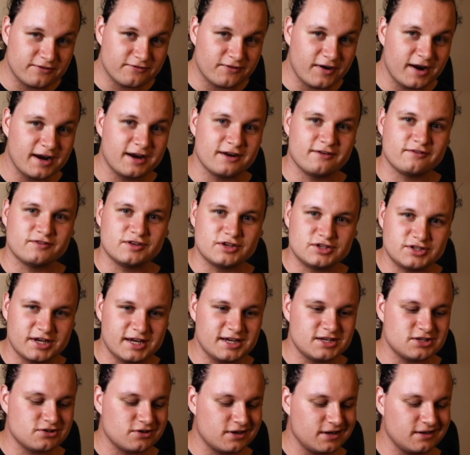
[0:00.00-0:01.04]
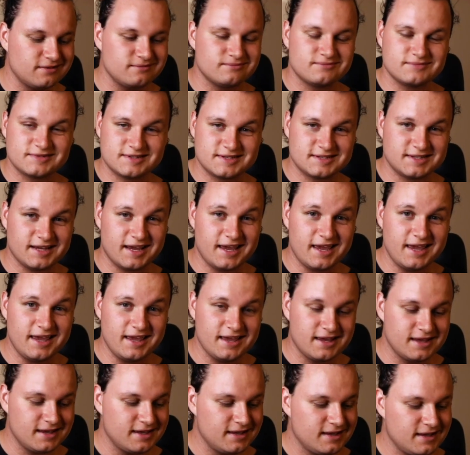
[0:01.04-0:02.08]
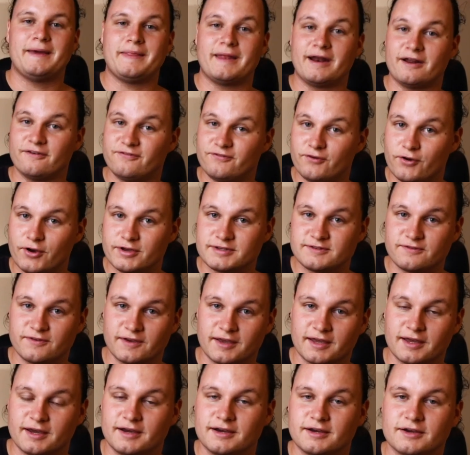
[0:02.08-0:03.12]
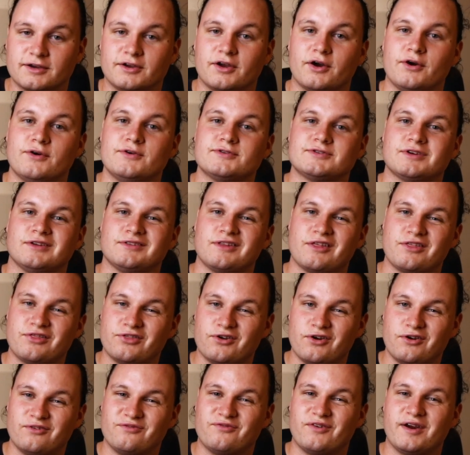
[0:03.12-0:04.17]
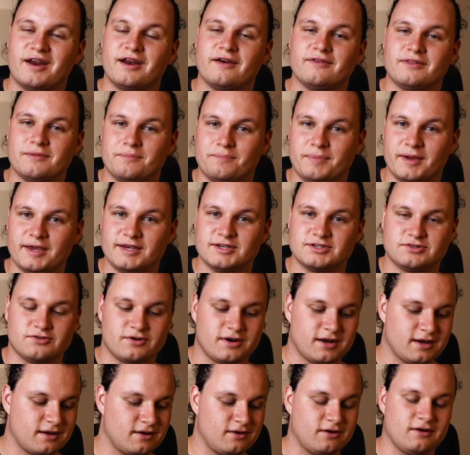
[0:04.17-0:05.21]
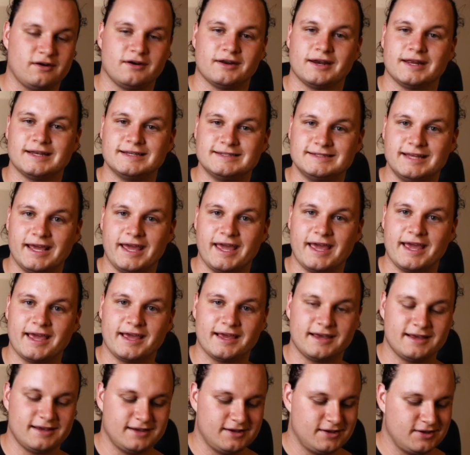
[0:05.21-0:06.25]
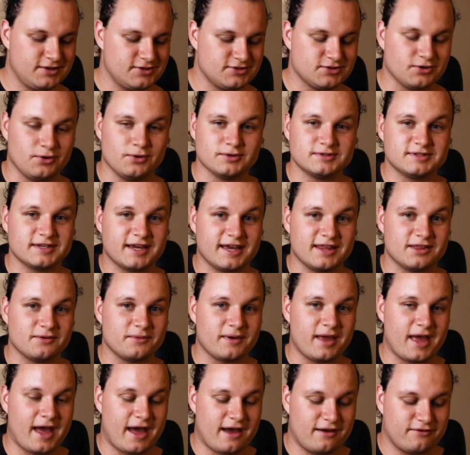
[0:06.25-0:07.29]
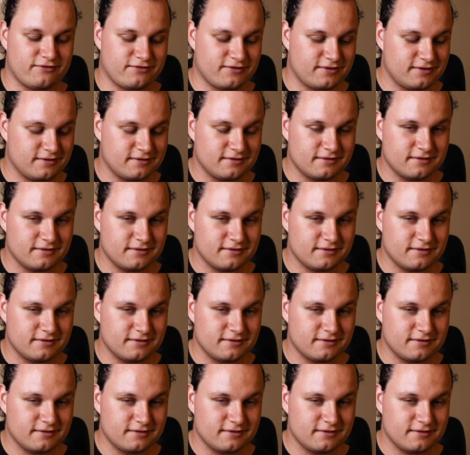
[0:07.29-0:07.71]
fret of the G string, C, and then our first finger goes on the 3rd fret of the B string on a D. So altogether we have